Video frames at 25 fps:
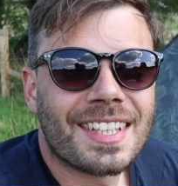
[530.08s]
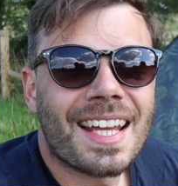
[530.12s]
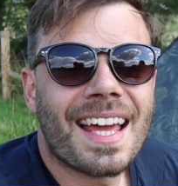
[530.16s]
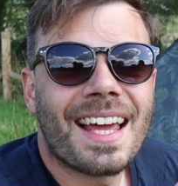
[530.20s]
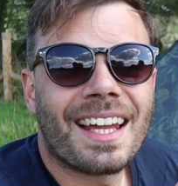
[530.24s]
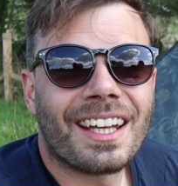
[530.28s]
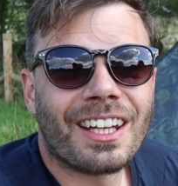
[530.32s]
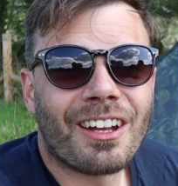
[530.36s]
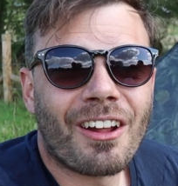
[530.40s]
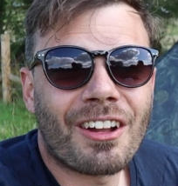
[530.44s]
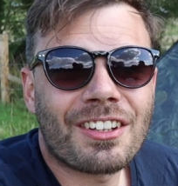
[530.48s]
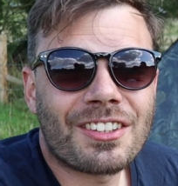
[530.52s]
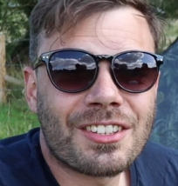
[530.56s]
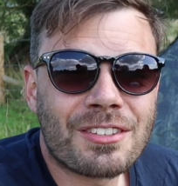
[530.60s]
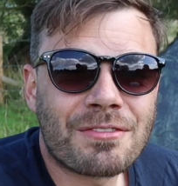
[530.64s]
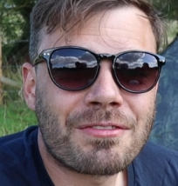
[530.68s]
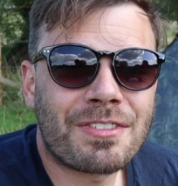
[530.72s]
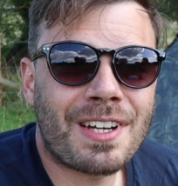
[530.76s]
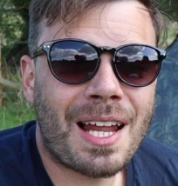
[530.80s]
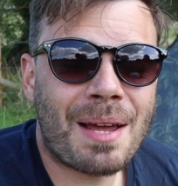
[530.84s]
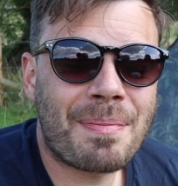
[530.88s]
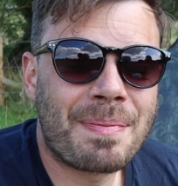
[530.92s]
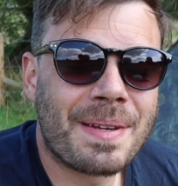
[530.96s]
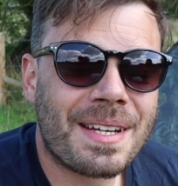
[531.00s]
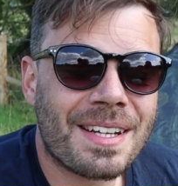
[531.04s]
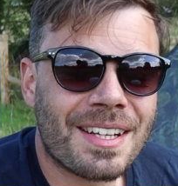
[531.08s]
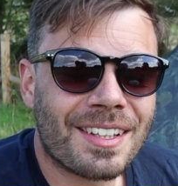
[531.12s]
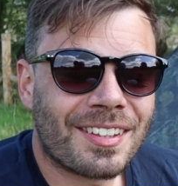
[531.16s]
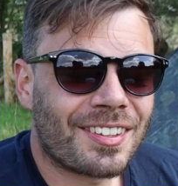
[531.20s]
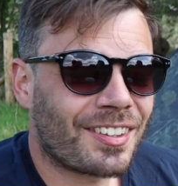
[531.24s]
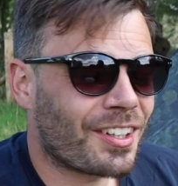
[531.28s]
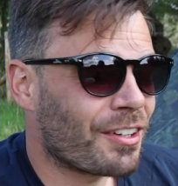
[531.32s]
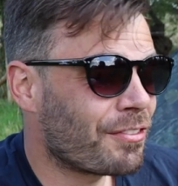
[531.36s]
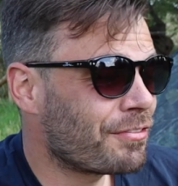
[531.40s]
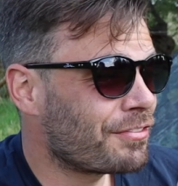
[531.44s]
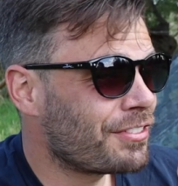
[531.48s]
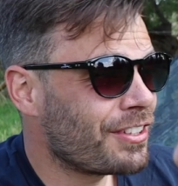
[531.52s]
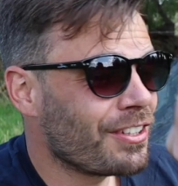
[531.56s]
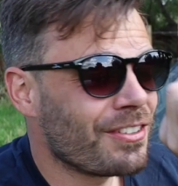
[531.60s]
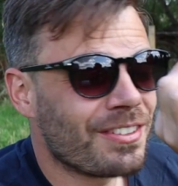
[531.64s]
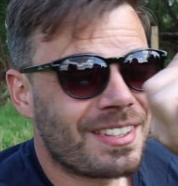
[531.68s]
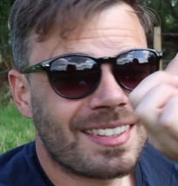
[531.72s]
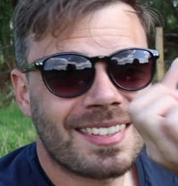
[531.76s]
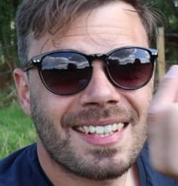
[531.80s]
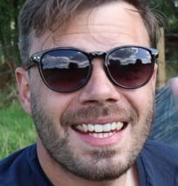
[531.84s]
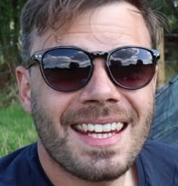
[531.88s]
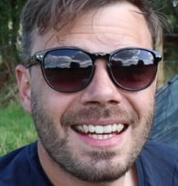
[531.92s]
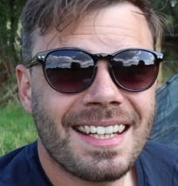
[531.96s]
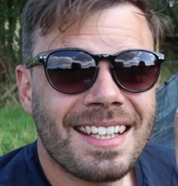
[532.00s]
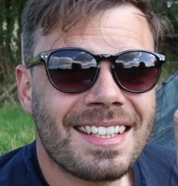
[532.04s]
So yeah, lots of flappiness, a few
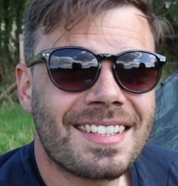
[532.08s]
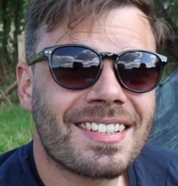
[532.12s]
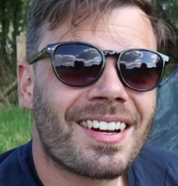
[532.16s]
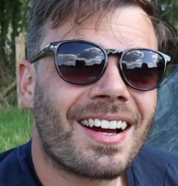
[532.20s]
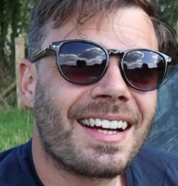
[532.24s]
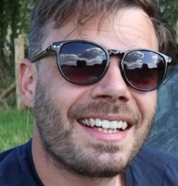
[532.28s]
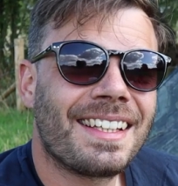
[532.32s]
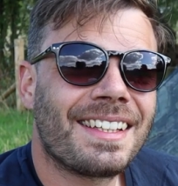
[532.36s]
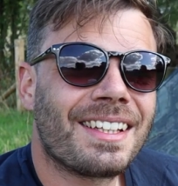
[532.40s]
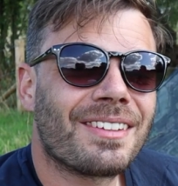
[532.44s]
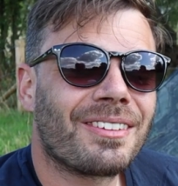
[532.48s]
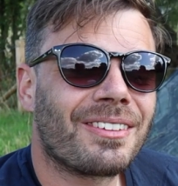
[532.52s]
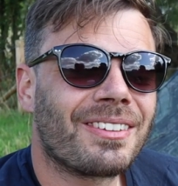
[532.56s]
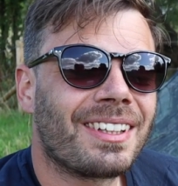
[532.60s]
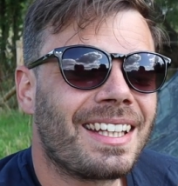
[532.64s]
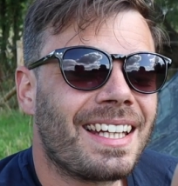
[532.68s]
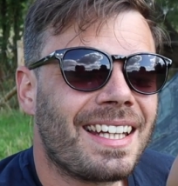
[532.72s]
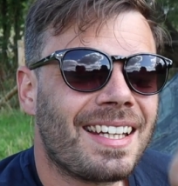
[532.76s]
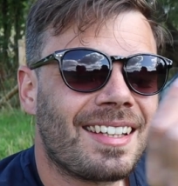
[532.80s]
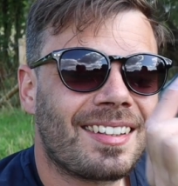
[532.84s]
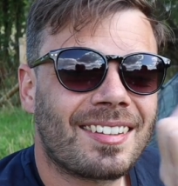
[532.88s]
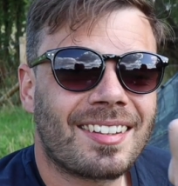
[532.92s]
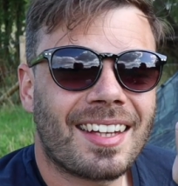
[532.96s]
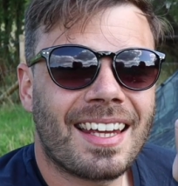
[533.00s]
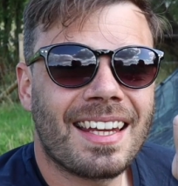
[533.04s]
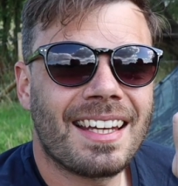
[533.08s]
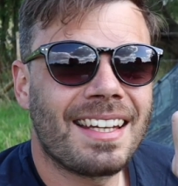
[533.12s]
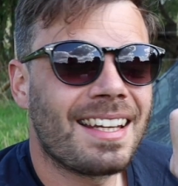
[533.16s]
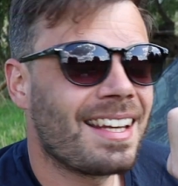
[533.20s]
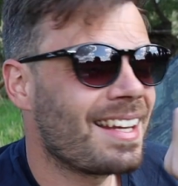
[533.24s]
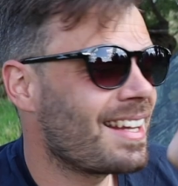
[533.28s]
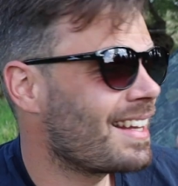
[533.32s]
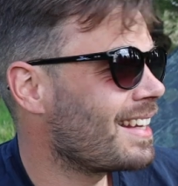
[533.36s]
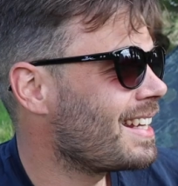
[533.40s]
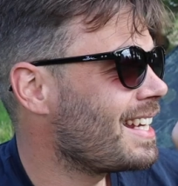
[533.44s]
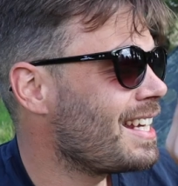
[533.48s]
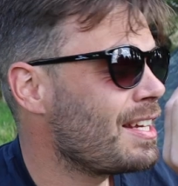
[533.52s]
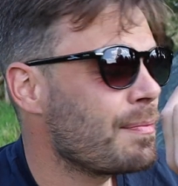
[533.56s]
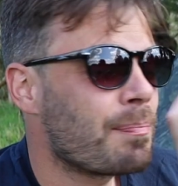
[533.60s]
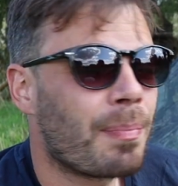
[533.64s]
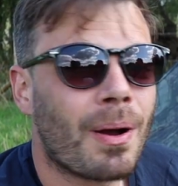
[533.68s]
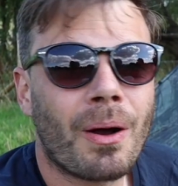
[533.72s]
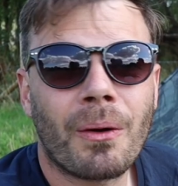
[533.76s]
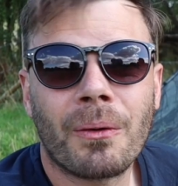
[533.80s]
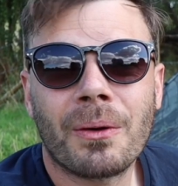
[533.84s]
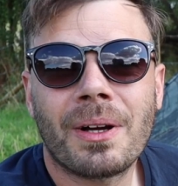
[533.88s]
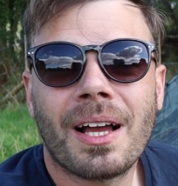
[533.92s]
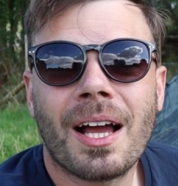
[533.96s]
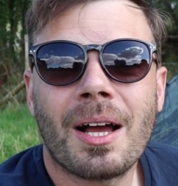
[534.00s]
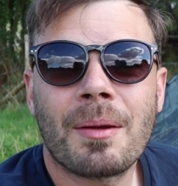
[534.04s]
teeny tiny little leaks in the
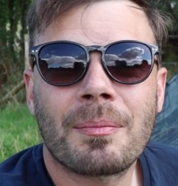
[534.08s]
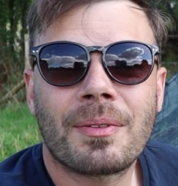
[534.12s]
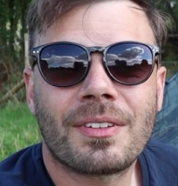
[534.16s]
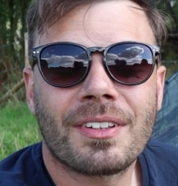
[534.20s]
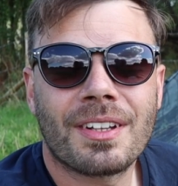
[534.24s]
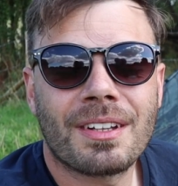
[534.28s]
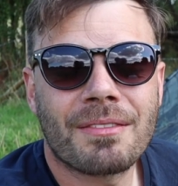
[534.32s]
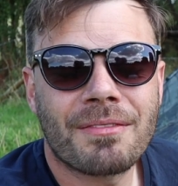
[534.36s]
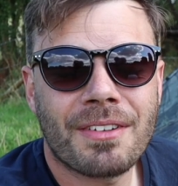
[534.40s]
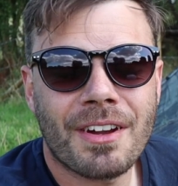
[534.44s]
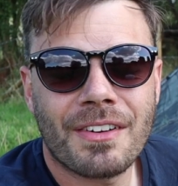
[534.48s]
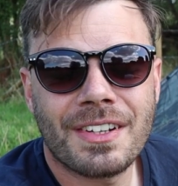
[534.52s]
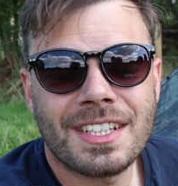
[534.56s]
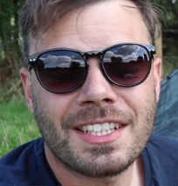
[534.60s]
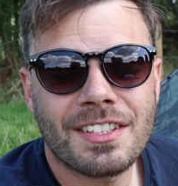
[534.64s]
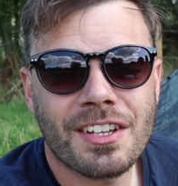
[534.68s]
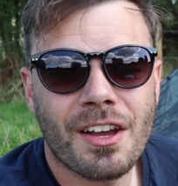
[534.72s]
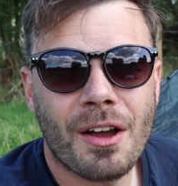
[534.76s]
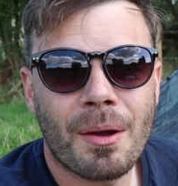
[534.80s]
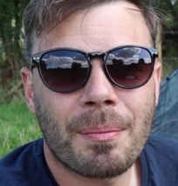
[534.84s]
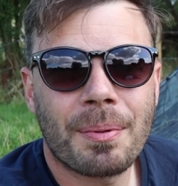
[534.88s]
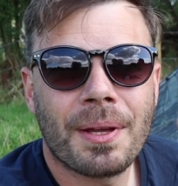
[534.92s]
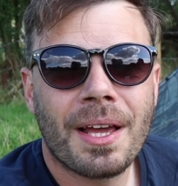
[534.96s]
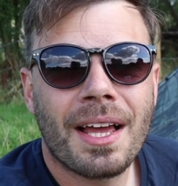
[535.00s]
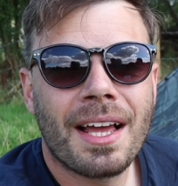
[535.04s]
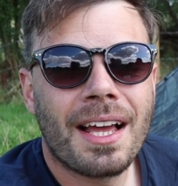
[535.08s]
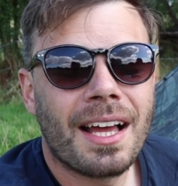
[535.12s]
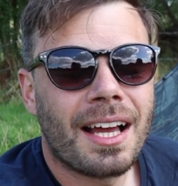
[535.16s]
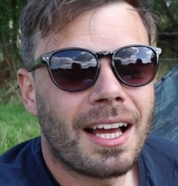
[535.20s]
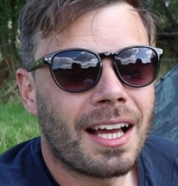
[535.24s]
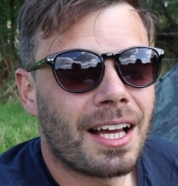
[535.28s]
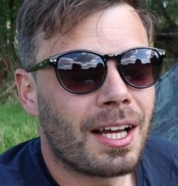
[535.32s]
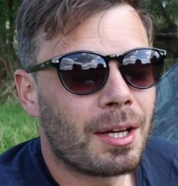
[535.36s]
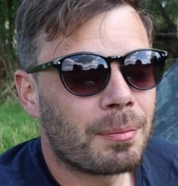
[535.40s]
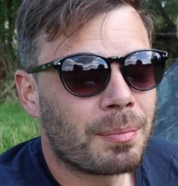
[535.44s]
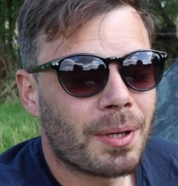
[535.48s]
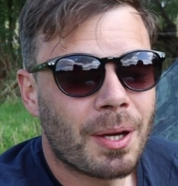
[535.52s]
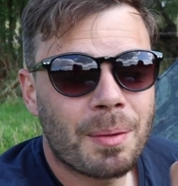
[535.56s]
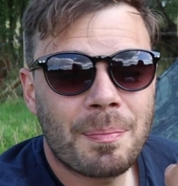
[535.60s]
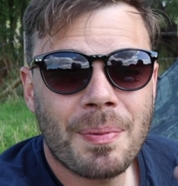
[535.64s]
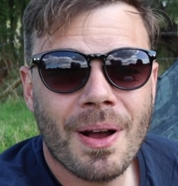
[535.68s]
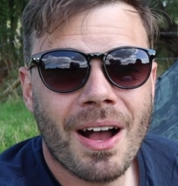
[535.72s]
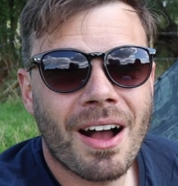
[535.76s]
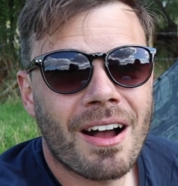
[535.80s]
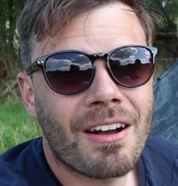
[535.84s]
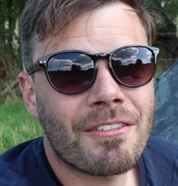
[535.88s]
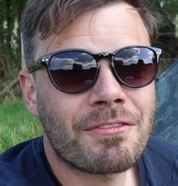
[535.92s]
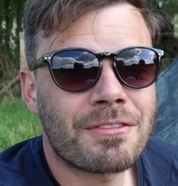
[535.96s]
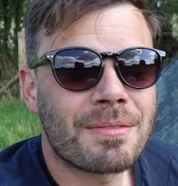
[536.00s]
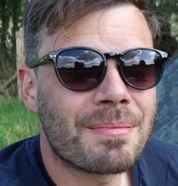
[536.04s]
pole cups at the very top, but
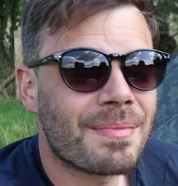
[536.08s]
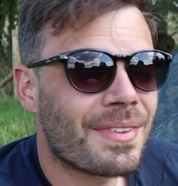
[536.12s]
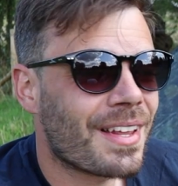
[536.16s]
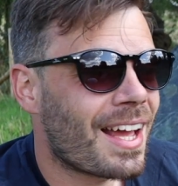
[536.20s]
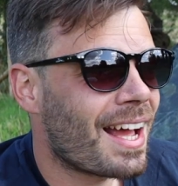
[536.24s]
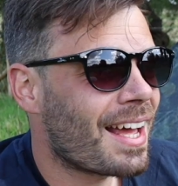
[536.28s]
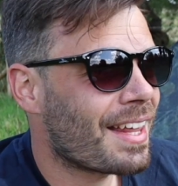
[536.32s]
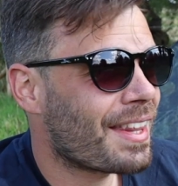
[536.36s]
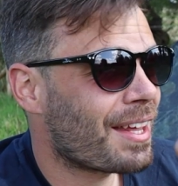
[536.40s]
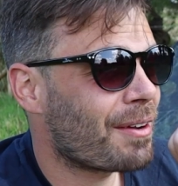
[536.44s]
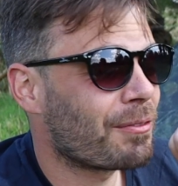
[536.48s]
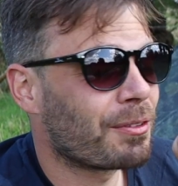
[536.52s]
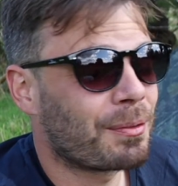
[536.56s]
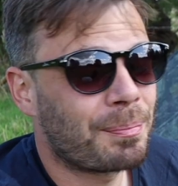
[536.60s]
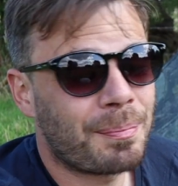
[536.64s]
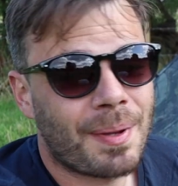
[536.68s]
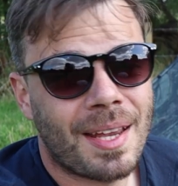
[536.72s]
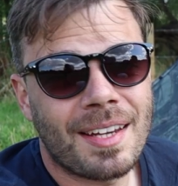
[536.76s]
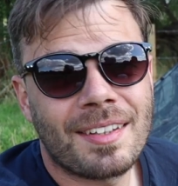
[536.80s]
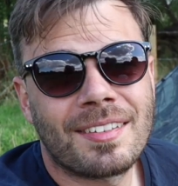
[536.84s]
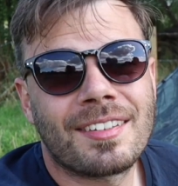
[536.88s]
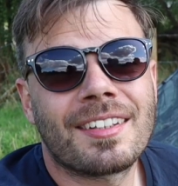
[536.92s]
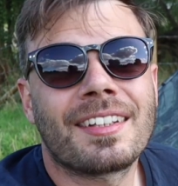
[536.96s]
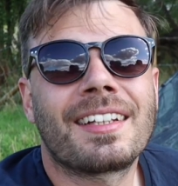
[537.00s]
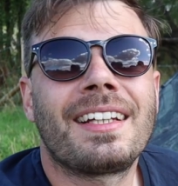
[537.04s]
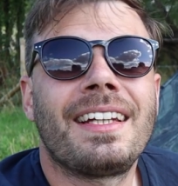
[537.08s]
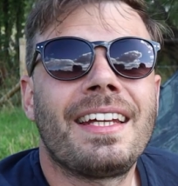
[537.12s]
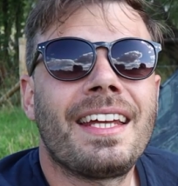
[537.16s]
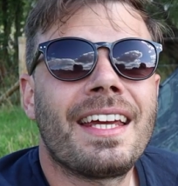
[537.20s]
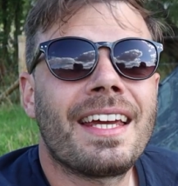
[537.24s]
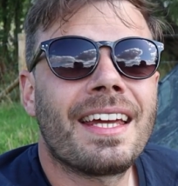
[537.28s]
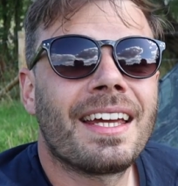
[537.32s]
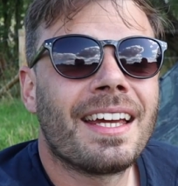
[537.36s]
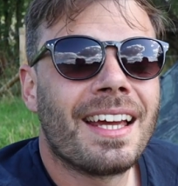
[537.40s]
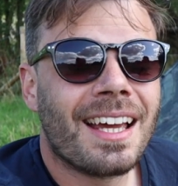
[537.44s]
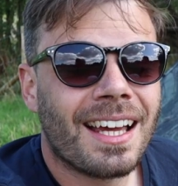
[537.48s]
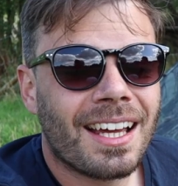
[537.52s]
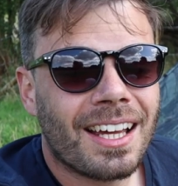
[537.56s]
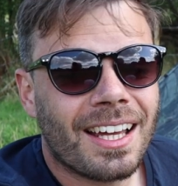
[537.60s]
apart from that, that was basically it.